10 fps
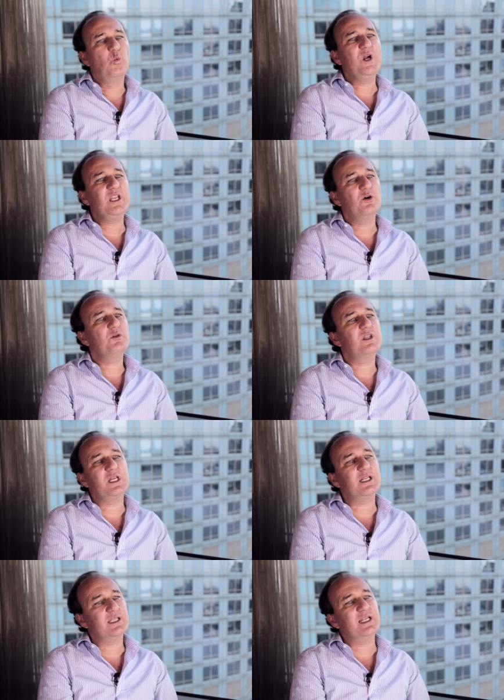We don't
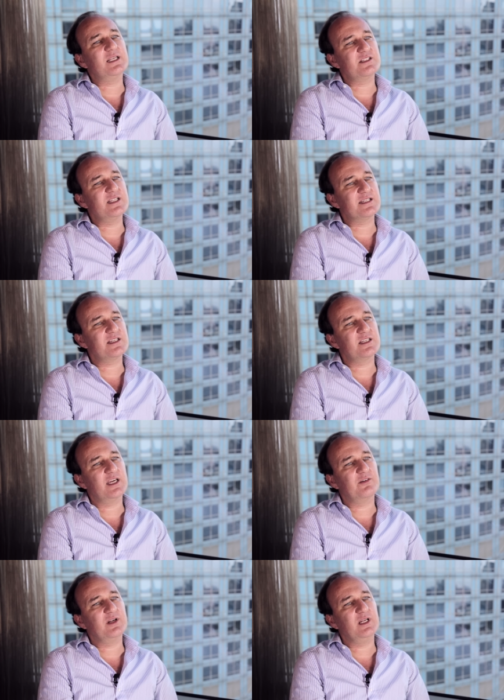think that that is
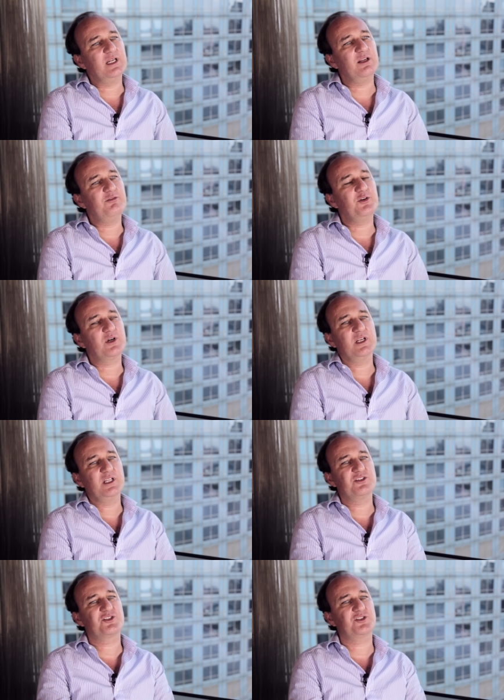necessary if you can
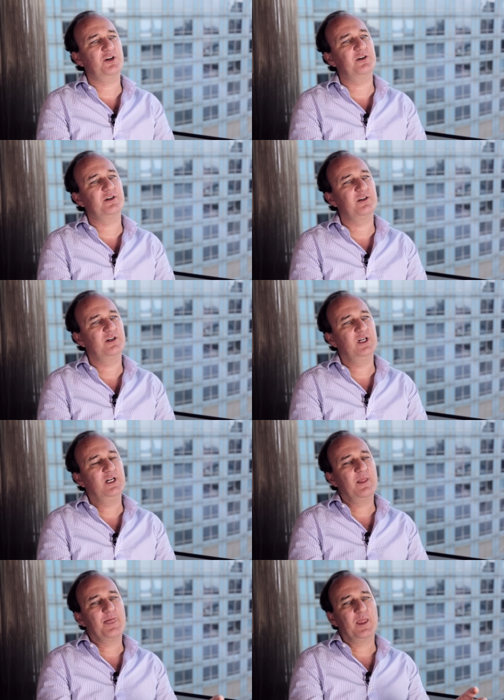insert
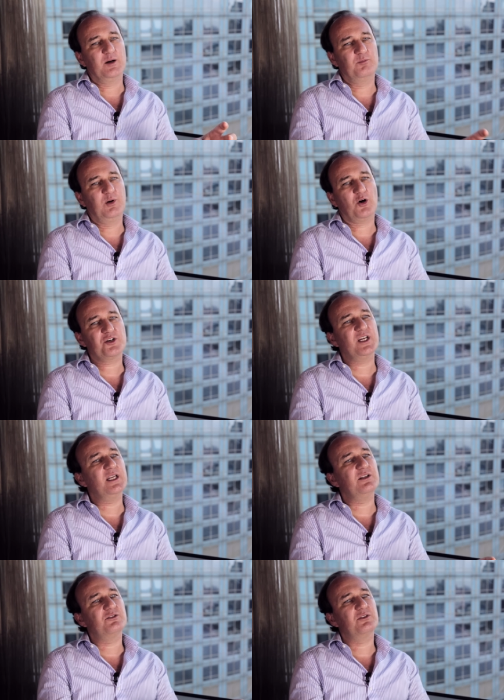
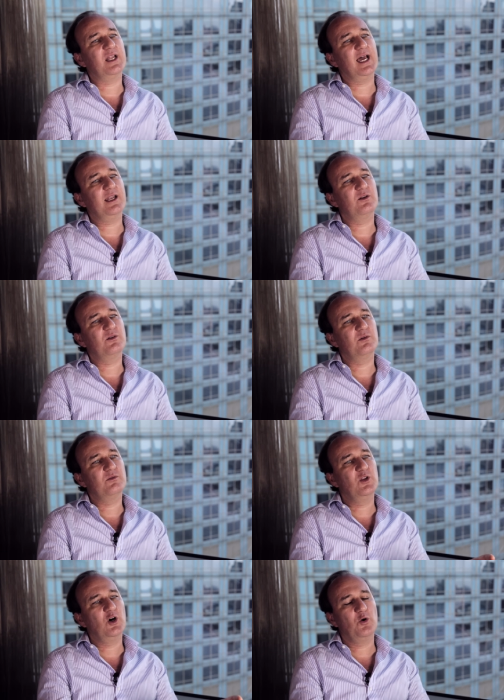blockchain into that,
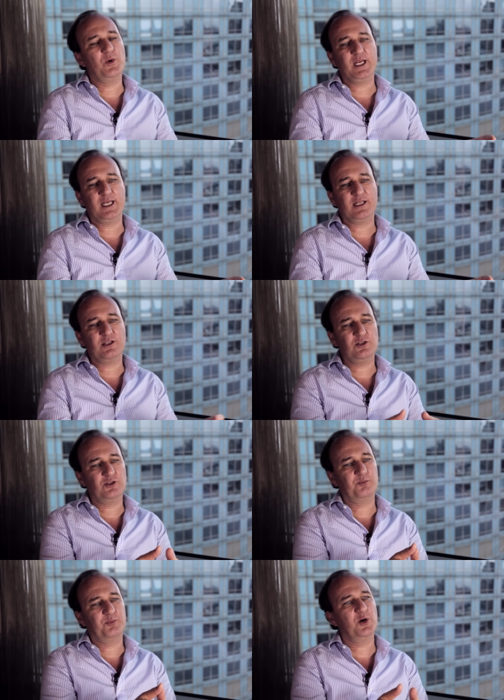knowing
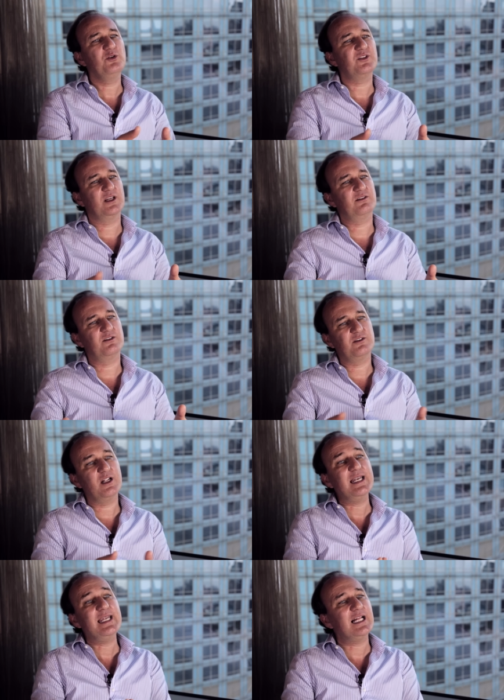that the processes,
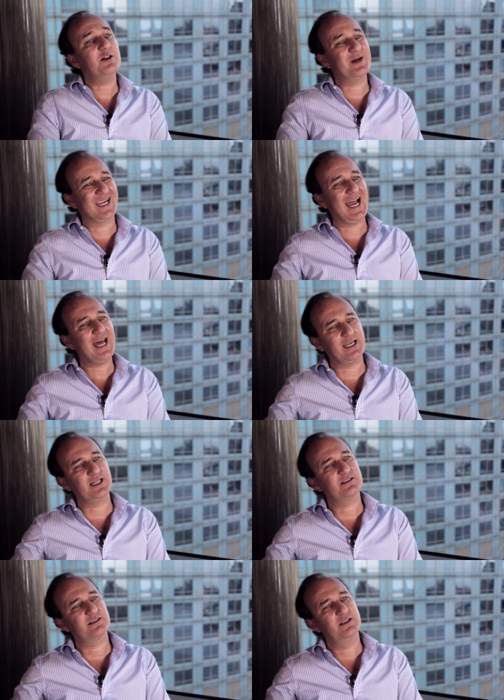the legal
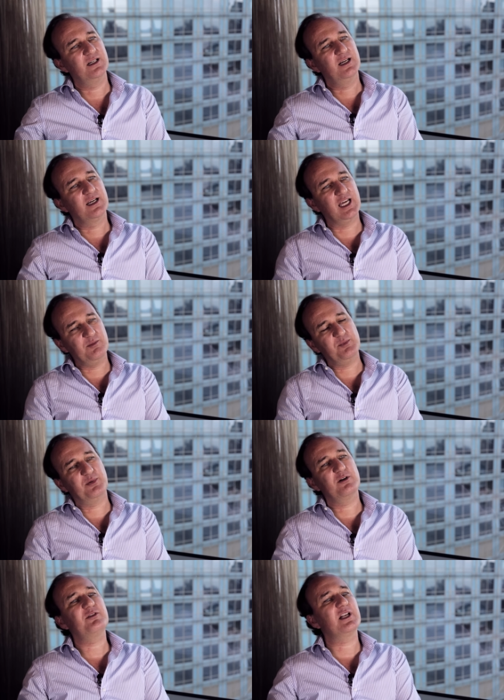mechanics can be
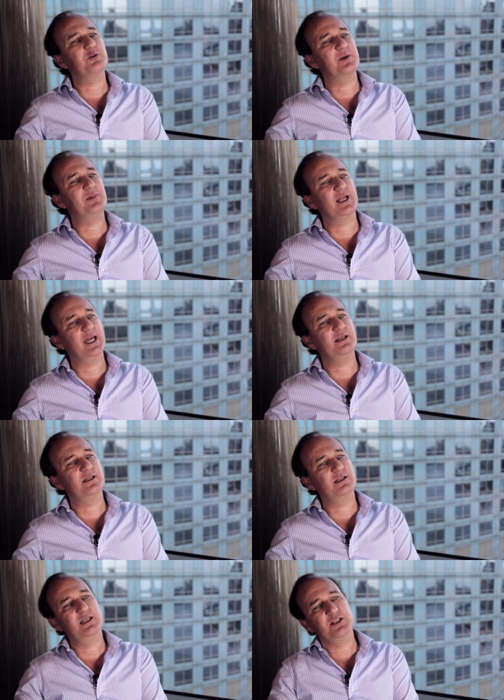perfectly
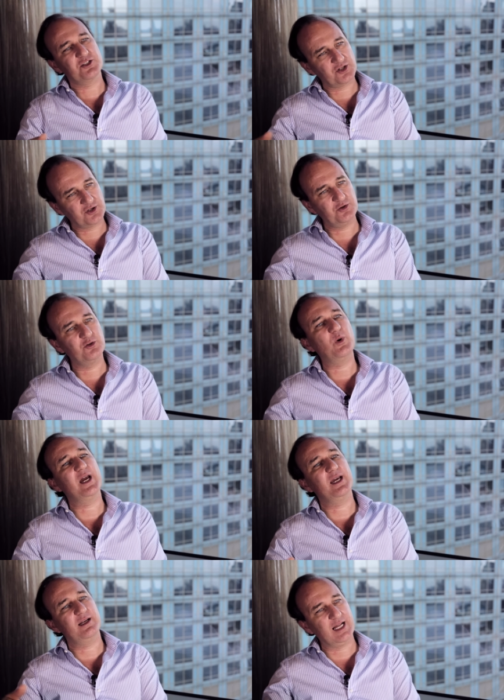replicated in a secure
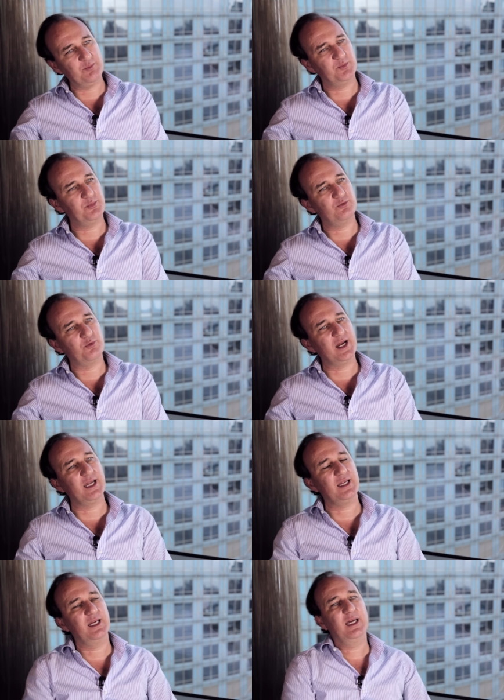way, tamper-proof
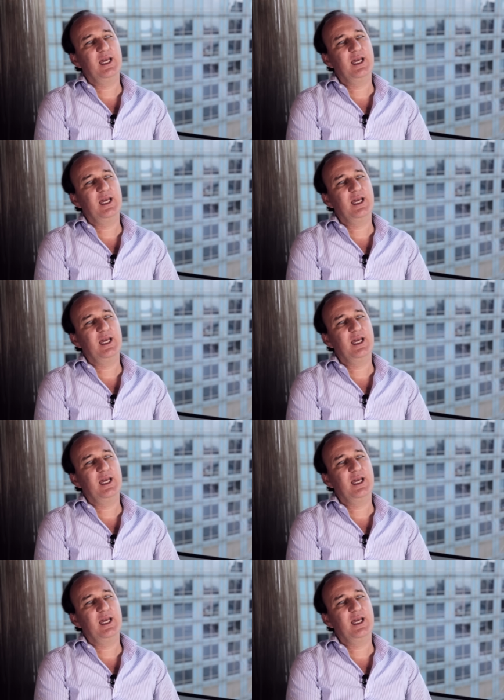way.